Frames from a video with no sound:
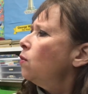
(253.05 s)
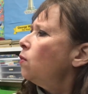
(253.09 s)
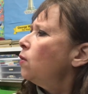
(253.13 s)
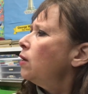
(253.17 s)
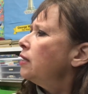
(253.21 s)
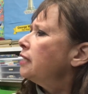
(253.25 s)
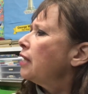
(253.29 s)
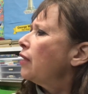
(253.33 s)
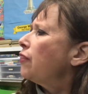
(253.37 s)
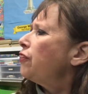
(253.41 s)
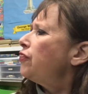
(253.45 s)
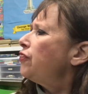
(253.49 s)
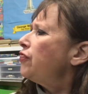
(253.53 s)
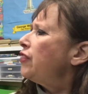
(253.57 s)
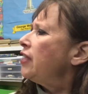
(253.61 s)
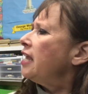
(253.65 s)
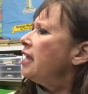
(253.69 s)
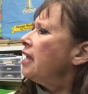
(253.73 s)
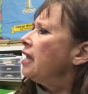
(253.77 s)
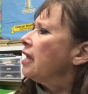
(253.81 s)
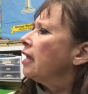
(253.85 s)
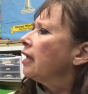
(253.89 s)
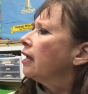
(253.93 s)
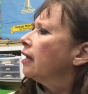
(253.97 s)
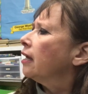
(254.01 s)
"What's that
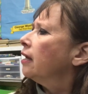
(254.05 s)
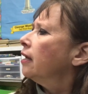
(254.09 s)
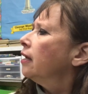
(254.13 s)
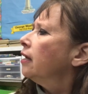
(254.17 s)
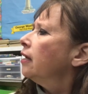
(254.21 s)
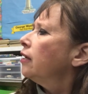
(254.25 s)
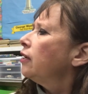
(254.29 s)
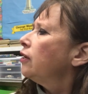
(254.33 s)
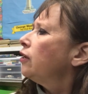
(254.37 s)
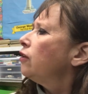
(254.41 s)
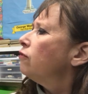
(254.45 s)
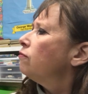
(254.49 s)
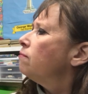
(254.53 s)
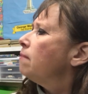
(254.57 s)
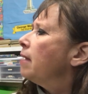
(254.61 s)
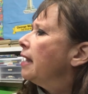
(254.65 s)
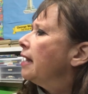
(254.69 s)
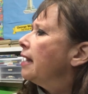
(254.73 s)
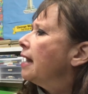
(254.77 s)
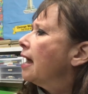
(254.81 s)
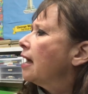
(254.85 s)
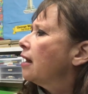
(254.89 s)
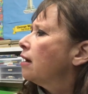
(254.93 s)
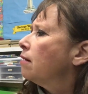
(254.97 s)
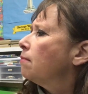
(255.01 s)
thing you've
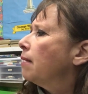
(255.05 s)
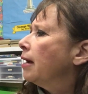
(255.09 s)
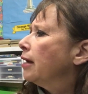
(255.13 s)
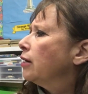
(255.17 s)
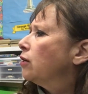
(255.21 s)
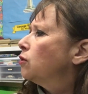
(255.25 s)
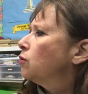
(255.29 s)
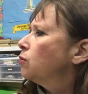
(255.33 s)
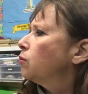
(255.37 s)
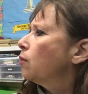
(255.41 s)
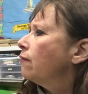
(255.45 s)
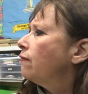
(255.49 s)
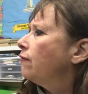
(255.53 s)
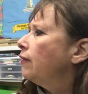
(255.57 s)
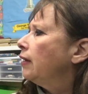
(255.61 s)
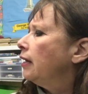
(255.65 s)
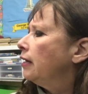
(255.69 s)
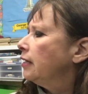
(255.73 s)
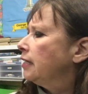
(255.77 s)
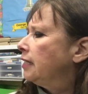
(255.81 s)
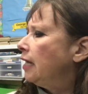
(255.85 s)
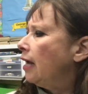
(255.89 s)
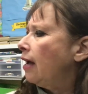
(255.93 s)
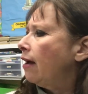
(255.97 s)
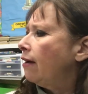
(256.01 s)
made out of my
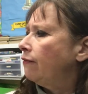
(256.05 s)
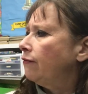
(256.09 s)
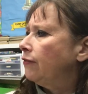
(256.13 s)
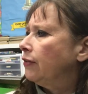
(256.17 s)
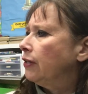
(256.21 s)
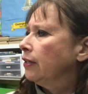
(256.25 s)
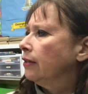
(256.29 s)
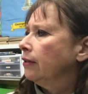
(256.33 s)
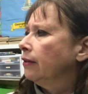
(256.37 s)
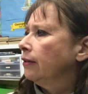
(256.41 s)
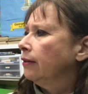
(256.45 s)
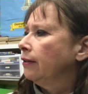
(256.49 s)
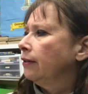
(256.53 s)
truffula tuft?"